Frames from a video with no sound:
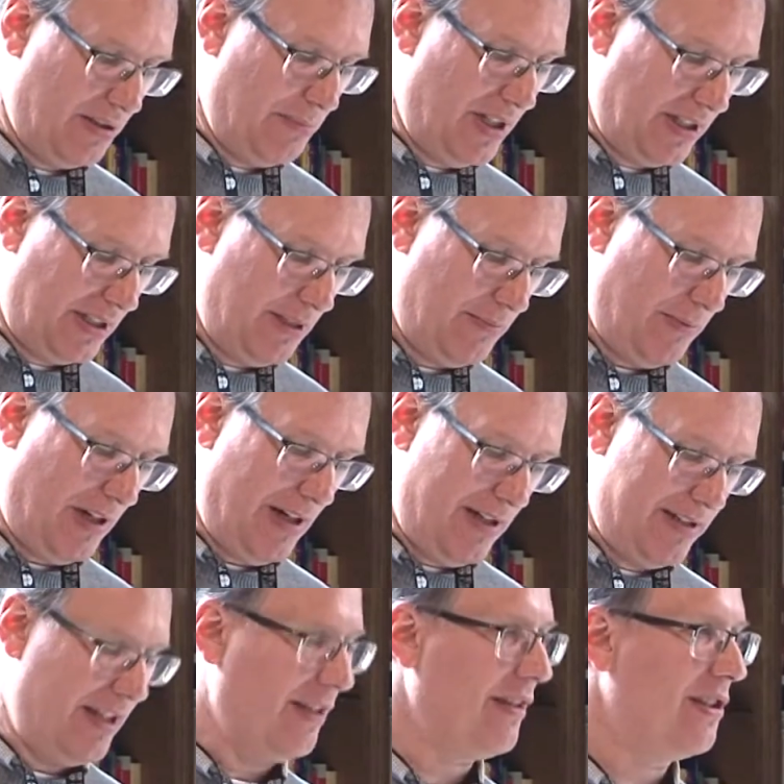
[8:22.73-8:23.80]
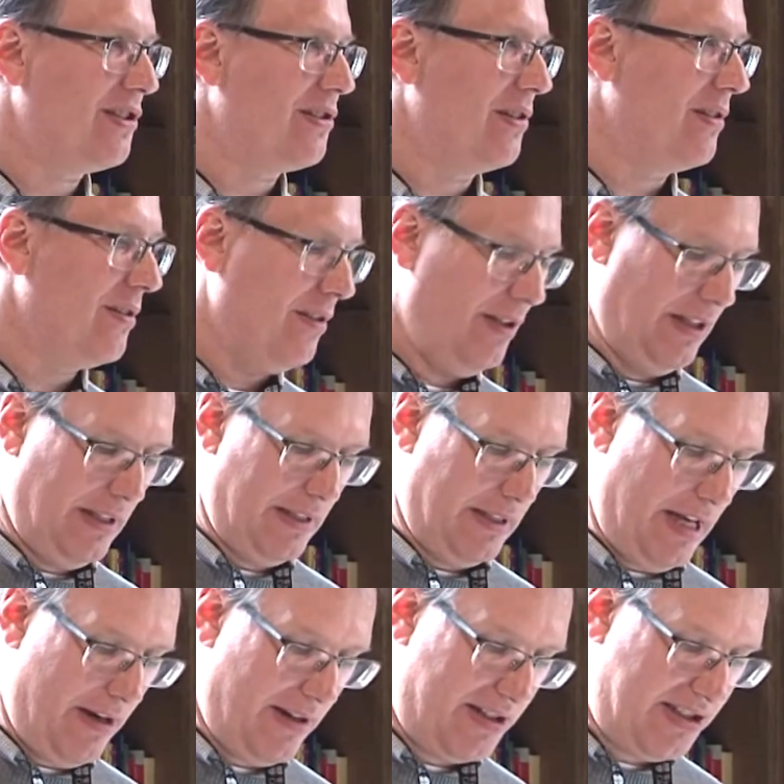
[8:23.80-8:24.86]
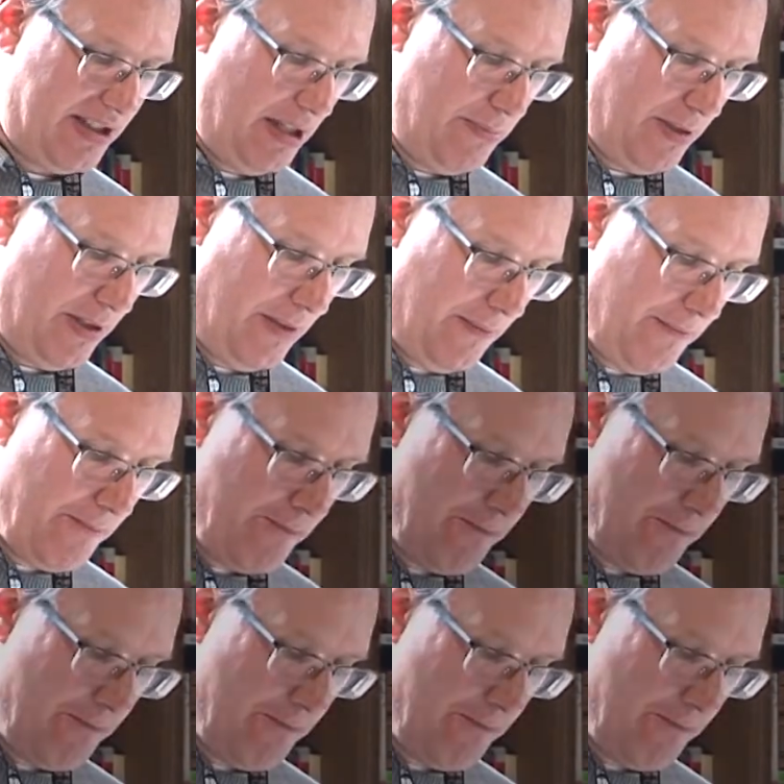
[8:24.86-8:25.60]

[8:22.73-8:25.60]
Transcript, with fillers: among them are Douglas Earl and Eric Seibert,